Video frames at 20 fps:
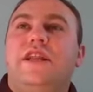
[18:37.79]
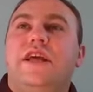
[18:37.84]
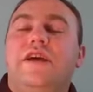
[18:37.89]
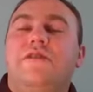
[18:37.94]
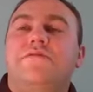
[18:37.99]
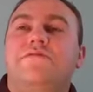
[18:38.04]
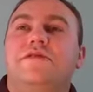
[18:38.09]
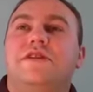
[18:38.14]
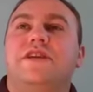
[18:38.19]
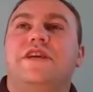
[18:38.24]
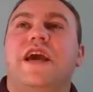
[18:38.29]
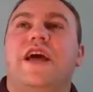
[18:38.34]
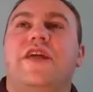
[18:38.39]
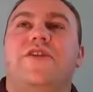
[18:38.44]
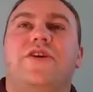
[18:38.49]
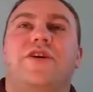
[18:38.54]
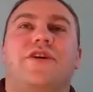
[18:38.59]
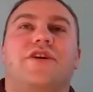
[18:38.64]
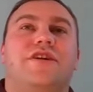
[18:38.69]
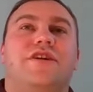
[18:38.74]
him
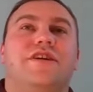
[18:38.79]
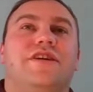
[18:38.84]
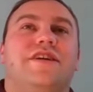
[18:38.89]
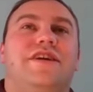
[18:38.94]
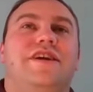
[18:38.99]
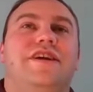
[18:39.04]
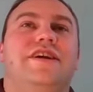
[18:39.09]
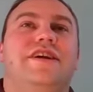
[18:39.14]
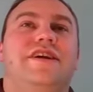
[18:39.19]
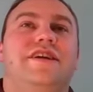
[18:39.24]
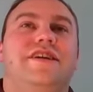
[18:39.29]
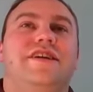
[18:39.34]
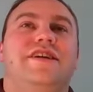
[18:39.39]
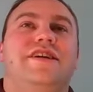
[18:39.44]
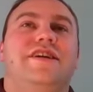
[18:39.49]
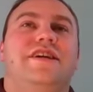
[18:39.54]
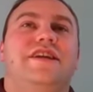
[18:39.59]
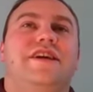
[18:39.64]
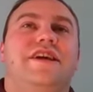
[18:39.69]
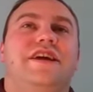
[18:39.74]
together
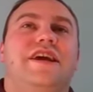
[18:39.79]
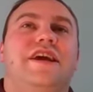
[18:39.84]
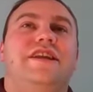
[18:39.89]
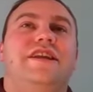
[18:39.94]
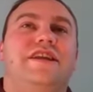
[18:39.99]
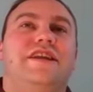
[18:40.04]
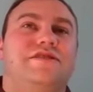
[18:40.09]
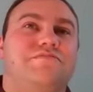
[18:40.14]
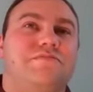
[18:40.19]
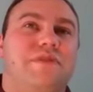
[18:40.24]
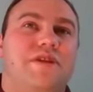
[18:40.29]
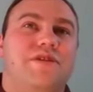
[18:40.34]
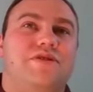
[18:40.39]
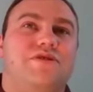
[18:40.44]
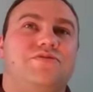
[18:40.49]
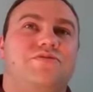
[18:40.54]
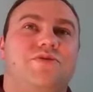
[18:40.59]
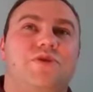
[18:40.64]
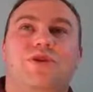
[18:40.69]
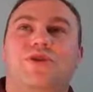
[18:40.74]
in his
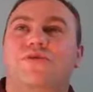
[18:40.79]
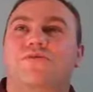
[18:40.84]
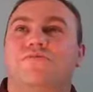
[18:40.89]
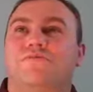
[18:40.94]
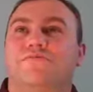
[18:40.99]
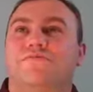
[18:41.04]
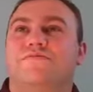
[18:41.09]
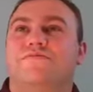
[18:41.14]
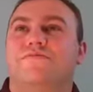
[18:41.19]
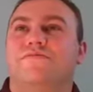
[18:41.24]
mother's womb.